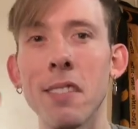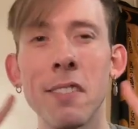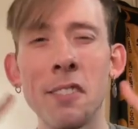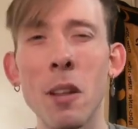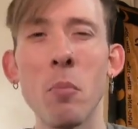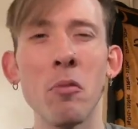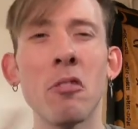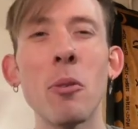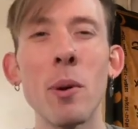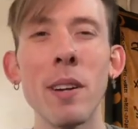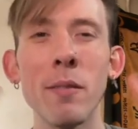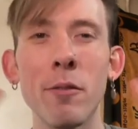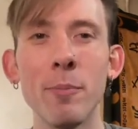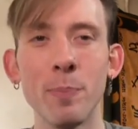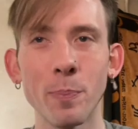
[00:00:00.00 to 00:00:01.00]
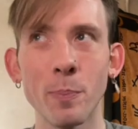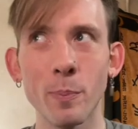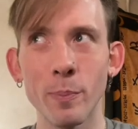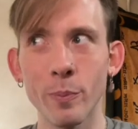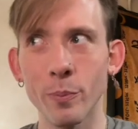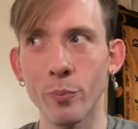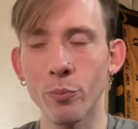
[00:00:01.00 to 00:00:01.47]
some sort of
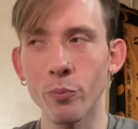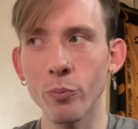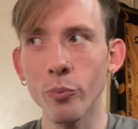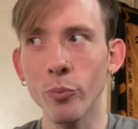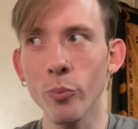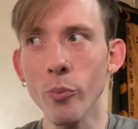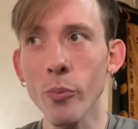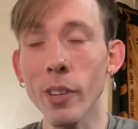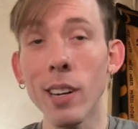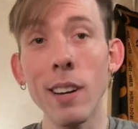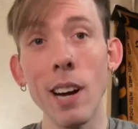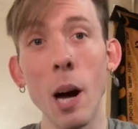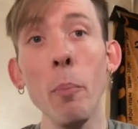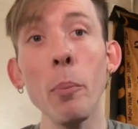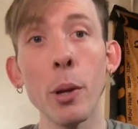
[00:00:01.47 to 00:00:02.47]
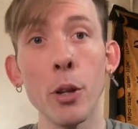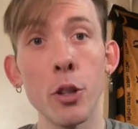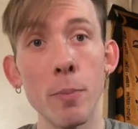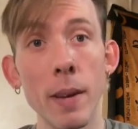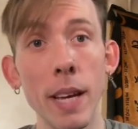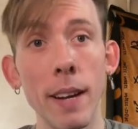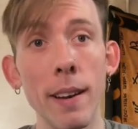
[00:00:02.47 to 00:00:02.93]

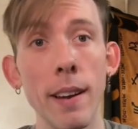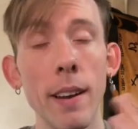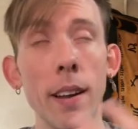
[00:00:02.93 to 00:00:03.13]
accomplishment.